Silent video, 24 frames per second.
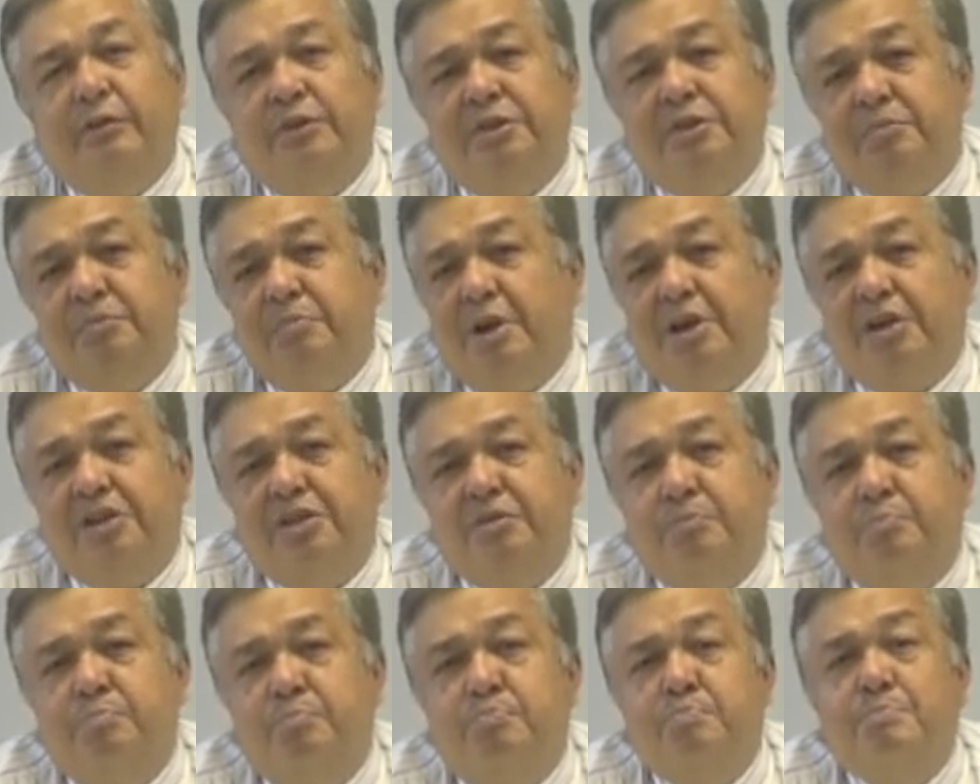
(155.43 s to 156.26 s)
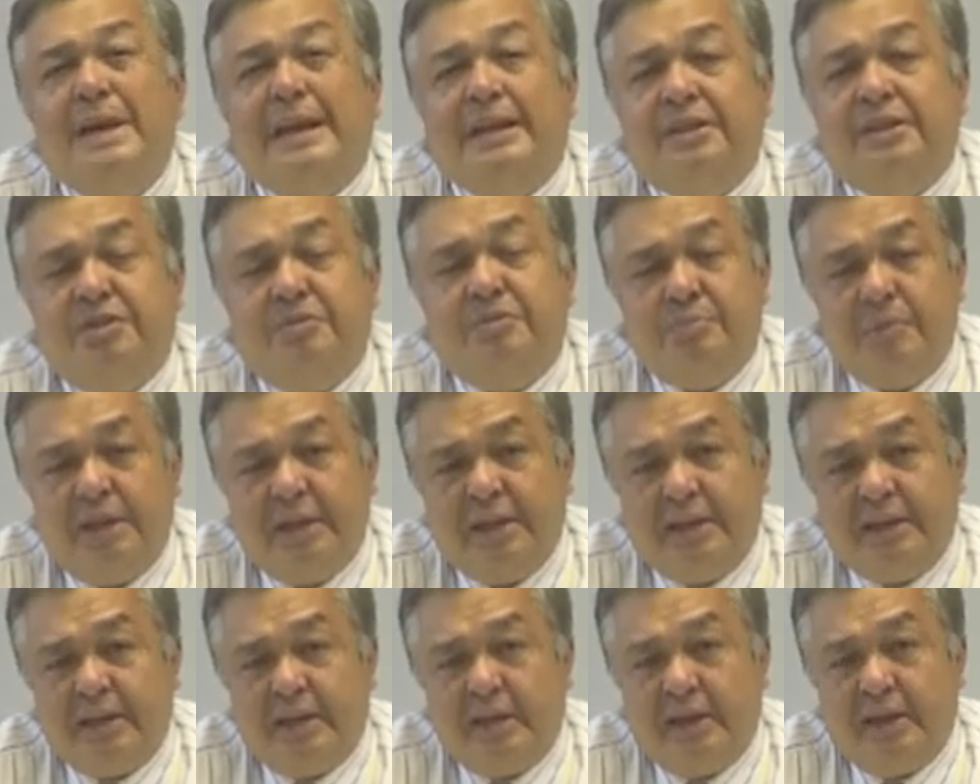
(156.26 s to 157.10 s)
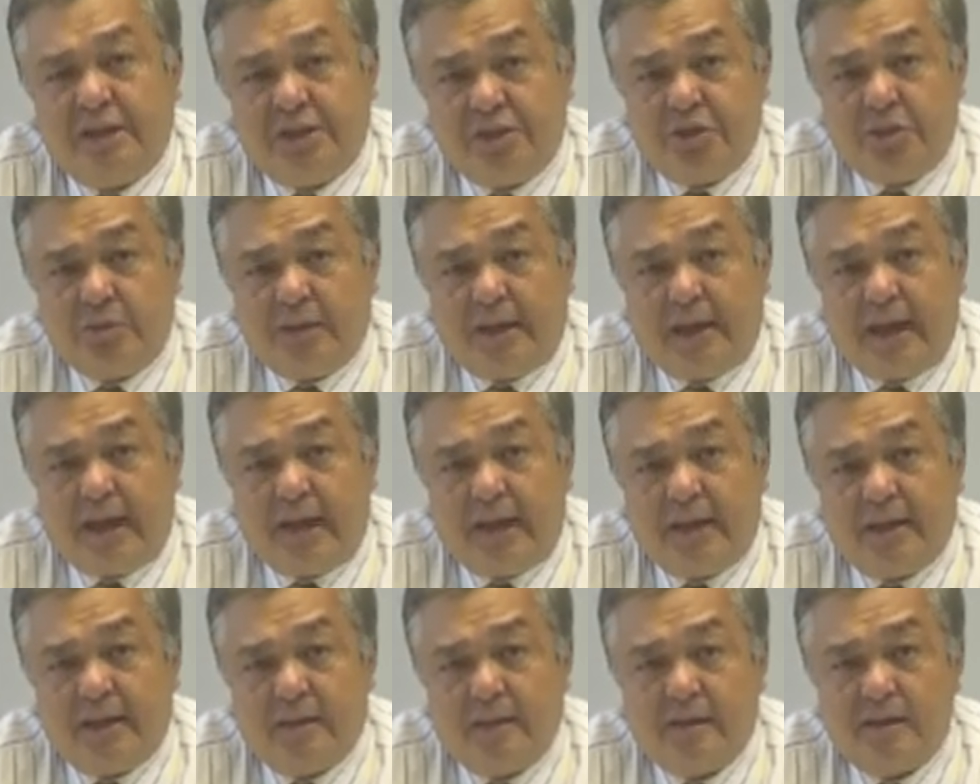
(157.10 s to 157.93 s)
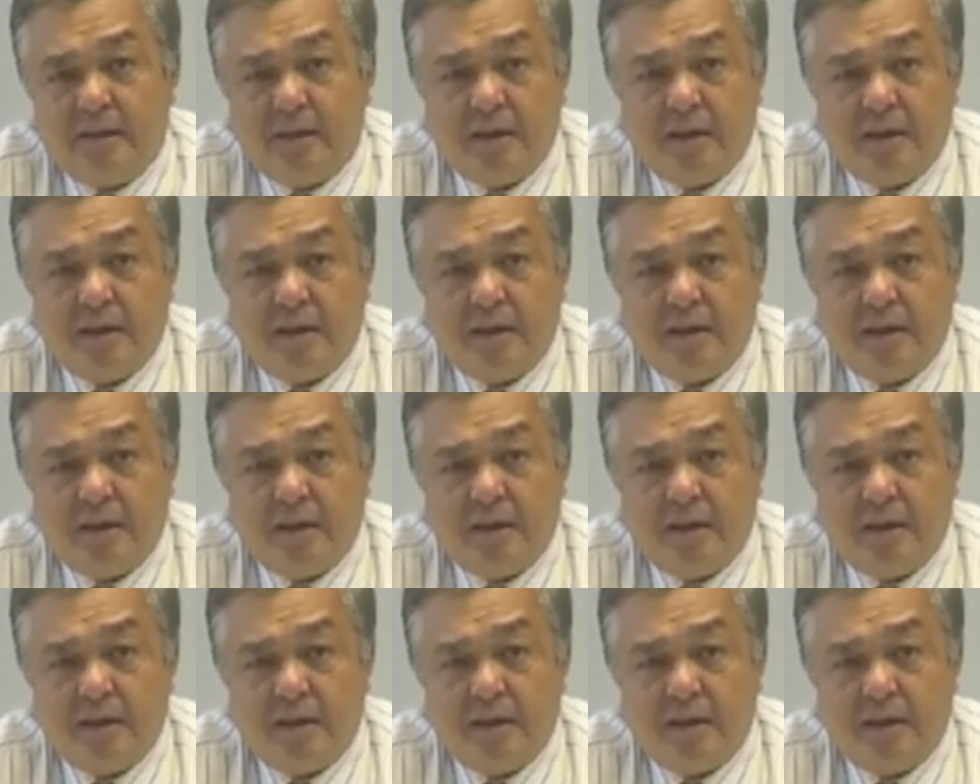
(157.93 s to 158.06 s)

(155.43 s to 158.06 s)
as much mixed media as you can.